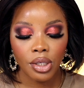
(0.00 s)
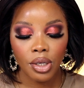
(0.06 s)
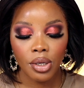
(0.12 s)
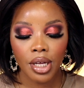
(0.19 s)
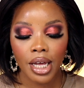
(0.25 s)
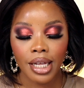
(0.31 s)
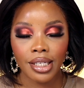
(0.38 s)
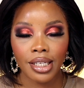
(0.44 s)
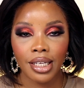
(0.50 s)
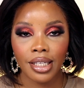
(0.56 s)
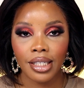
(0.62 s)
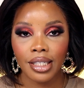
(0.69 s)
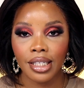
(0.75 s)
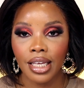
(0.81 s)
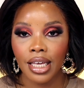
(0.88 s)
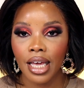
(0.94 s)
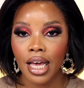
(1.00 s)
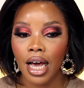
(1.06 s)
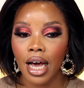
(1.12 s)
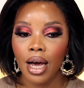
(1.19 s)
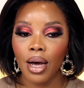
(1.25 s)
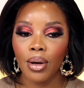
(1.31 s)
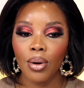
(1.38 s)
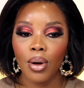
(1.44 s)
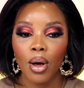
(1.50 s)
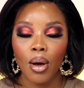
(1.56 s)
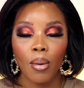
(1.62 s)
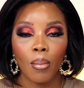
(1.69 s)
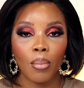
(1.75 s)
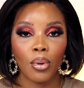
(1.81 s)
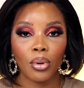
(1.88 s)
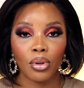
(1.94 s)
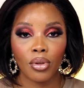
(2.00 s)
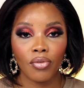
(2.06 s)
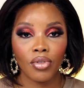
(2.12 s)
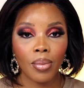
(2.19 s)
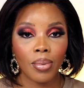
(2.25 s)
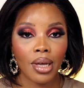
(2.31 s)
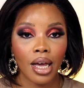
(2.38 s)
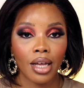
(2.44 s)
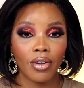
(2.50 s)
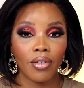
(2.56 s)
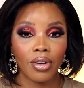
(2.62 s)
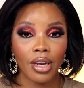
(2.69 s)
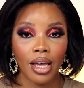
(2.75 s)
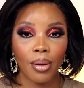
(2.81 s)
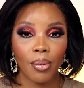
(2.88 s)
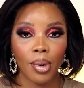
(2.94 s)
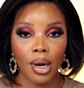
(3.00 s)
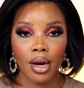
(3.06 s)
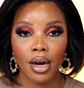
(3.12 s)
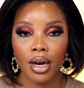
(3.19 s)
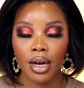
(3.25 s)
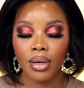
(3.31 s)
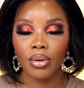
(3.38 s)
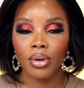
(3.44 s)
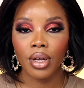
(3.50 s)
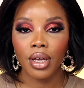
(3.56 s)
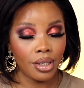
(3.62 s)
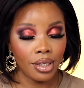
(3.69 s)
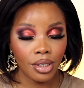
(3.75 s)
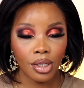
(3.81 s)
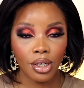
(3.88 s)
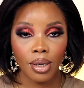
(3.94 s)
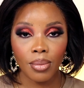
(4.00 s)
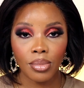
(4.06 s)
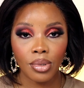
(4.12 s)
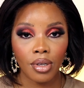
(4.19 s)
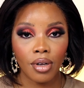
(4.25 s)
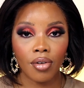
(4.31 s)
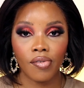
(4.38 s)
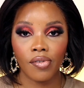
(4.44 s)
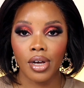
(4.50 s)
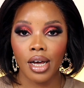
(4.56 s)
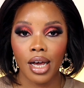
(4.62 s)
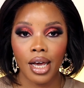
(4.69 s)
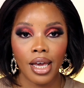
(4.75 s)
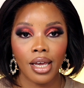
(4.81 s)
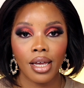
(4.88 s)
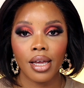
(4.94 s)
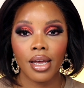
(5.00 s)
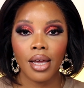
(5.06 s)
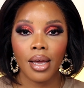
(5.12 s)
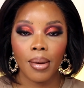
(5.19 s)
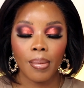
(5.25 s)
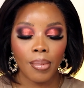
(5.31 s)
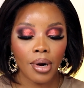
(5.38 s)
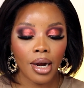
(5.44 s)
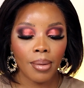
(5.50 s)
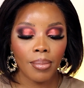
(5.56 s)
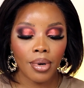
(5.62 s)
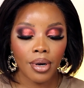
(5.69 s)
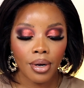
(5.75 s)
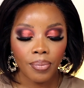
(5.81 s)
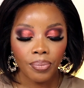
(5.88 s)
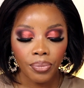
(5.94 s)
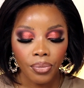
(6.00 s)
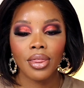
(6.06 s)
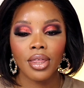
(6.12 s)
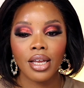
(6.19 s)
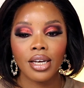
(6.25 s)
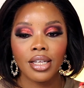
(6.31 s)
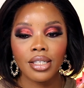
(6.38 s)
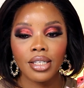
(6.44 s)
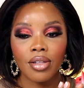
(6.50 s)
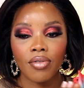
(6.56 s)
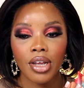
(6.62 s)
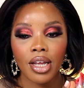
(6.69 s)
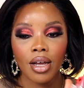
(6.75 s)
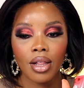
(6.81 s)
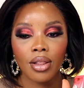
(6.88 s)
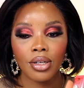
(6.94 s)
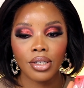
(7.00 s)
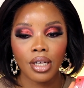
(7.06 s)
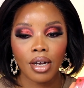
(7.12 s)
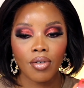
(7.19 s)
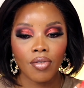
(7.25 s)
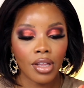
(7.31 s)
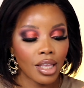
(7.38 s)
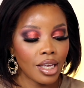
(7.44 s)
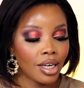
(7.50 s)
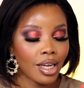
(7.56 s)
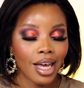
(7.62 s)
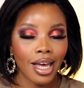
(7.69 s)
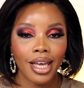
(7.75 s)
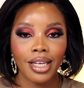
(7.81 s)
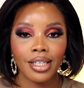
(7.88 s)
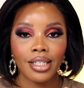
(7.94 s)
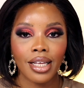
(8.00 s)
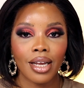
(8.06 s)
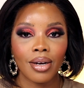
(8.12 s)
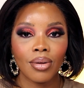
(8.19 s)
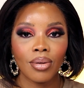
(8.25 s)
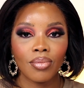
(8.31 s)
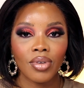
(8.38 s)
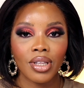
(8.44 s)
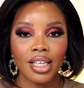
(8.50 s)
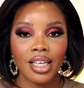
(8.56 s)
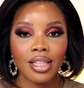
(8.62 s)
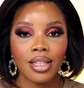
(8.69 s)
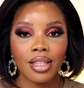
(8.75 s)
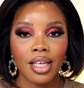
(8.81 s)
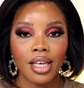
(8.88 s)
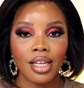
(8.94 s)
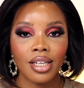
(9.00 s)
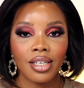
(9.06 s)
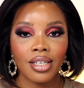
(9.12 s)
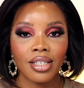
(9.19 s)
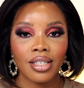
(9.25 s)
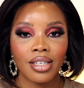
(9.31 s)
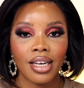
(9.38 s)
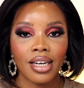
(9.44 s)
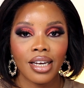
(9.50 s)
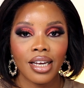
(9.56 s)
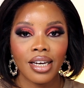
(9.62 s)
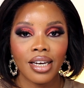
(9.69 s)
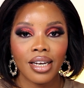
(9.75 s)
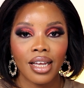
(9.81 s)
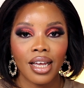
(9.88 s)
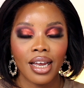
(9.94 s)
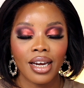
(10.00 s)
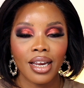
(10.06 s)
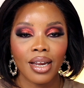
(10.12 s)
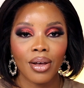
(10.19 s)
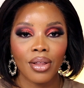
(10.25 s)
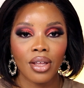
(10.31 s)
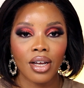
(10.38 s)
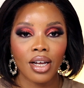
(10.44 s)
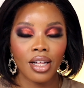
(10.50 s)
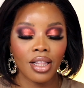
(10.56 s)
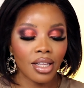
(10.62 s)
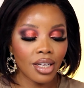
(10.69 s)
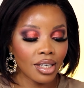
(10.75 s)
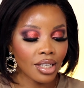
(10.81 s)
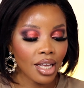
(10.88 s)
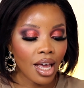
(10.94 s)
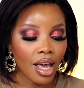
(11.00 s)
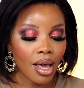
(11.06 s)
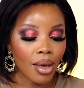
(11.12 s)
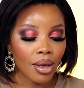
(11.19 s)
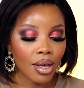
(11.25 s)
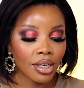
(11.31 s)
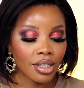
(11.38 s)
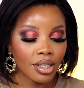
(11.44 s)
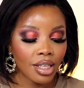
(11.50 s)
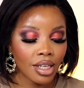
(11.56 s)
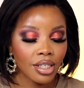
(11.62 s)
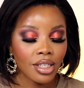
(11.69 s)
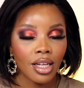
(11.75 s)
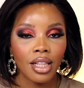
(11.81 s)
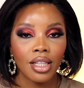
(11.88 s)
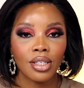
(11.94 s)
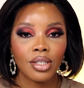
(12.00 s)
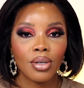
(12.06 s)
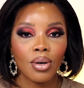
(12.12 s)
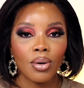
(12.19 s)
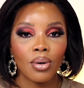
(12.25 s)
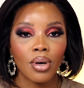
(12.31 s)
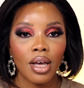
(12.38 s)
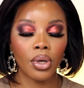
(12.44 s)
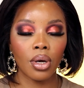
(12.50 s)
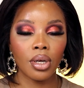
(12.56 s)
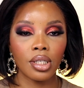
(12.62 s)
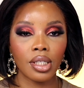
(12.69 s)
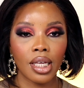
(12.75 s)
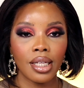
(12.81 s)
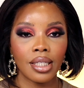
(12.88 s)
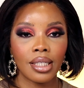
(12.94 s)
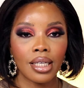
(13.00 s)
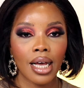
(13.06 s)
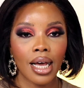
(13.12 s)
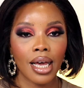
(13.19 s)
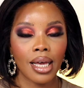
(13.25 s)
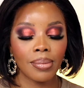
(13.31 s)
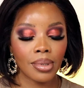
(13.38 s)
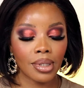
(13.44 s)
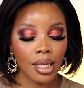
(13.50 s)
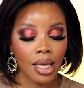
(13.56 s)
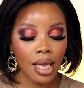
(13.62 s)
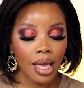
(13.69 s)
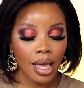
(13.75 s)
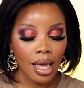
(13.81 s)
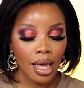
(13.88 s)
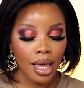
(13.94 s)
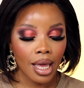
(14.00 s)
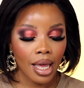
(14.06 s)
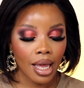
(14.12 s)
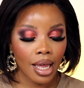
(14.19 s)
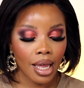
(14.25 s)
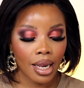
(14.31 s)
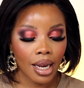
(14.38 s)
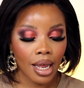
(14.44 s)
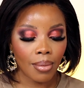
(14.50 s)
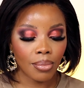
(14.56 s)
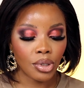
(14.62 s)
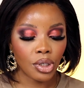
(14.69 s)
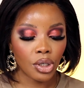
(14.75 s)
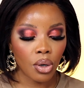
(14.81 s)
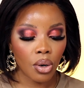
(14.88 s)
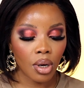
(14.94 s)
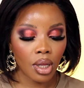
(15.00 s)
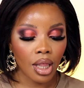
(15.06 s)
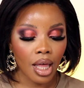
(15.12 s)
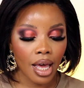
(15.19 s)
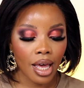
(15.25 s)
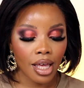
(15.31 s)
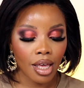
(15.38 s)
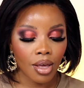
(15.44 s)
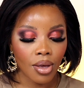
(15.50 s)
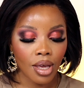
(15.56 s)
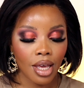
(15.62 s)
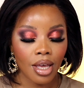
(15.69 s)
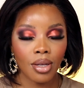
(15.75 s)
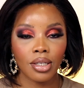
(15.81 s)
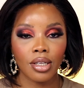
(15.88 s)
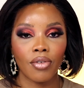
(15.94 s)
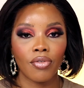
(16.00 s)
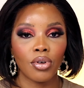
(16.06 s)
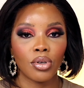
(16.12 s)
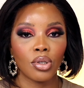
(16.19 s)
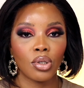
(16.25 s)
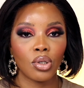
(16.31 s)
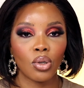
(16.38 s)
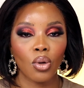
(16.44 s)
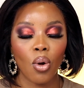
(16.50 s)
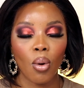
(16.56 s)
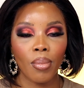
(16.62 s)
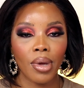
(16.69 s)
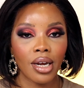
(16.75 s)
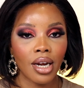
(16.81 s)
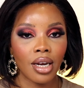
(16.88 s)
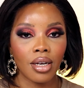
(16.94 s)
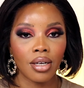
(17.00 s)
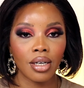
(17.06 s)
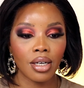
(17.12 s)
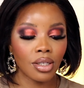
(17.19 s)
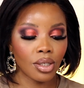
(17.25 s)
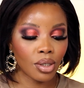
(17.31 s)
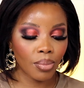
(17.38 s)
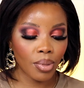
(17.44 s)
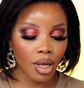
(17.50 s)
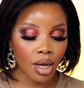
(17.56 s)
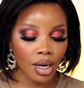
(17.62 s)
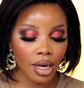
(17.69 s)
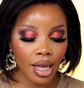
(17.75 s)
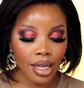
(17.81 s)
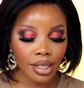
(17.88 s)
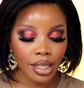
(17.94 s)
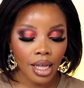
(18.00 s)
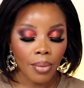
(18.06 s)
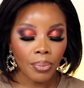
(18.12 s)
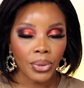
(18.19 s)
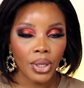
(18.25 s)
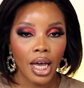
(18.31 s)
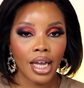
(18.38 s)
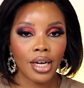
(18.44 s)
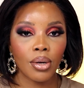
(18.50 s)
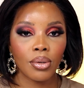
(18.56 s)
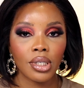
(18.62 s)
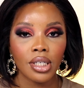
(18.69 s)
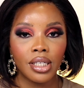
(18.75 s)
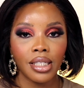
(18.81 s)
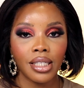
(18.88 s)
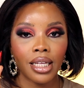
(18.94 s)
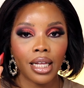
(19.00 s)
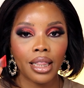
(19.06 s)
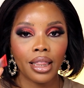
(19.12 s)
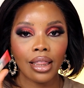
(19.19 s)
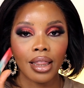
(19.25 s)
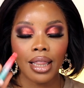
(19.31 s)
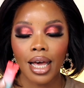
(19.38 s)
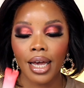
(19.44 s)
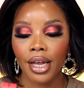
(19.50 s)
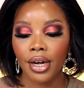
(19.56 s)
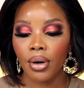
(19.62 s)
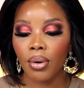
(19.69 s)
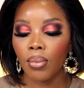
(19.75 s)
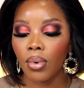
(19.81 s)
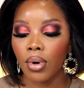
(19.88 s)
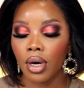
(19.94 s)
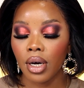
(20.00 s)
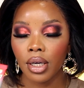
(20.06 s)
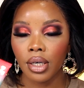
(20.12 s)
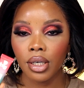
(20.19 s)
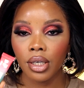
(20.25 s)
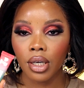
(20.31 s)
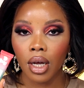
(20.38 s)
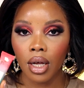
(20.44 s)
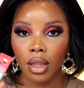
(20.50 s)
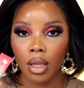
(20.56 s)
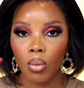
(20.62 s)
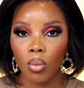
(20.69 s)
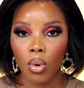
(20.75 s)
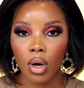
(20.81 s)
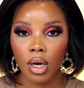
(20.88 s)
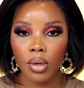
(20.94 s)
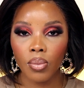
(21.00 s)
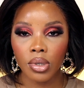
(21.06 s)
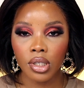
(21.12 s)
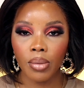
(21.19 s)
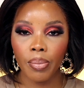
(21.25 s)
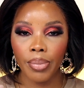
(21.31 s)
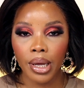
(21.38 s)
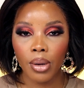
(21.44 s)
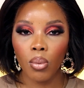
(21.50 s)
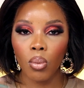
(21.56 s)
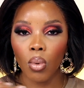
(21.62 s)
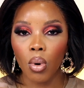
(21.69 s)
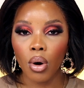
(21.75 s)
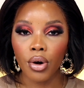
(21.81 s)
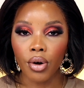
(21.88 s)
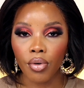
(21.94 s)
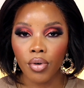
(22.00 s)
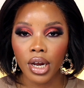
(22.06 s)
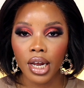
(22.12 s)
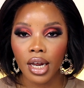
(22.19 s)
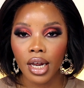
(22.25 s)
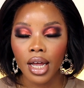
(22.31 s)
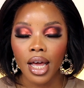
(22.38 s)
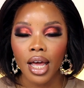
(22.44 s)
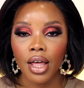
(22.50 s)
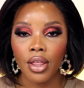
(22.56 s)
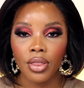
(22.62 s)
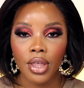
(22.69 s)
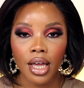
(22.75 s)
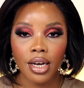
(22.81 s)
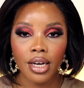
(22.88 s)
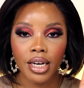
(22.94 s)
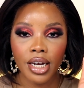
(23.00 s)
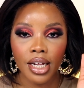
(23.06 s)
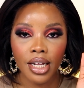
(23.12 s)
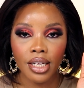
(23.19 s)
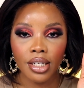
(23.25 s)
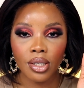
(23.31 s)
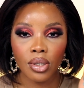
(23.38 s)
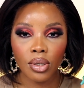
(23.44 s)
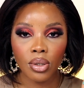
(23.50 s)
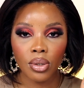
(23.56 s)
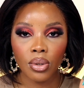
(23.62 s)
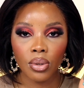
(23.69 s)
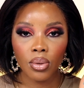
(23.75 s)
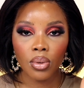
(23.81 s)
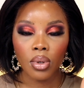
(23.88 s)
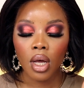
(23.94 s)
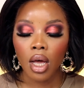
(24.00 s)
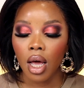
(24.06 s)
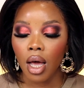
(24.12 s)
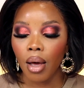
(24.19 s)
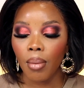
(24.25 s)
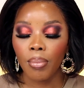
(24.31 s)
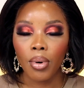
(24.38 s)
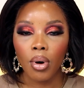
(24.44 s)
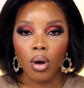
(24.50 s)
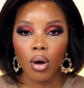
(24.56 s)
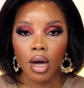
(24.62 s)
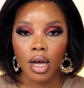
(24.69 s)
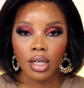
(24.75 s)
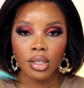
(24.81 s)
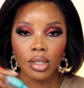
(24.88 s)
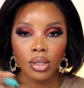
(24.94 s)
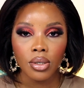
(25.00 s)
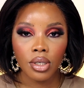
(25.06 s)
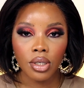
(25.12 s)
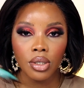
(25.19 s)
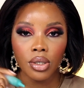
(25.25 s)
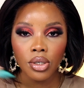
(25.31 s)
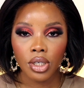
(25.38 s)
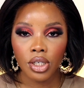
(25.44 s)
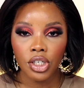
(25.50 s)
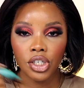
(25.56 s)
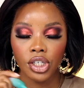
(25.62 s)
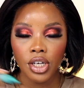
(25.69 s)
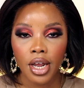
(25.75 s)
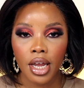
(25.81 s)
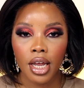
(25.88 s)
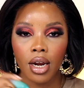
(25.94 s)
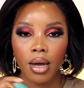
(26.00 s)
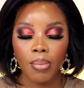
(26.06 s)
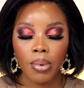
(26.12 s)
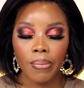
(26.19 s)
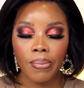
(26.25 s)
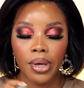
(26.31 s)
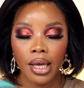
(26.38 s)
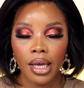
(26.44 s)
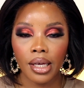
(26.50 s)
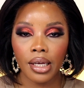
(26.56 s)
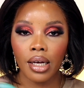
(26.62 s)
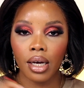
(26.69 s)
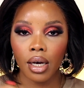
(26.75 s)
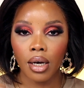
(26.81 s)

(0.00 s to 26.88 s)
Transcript: so you guys can see how both of them kind of like wear out in terms of eye primer. I think these three colors are really nice. I don't really think they need any other colors because these colors go for skin types, and I'm sure like you can use it for so many looks. To be honest, I noticed the lighter one, the color one, was a bit watery than these two, but as soon as you just shake it up a bit,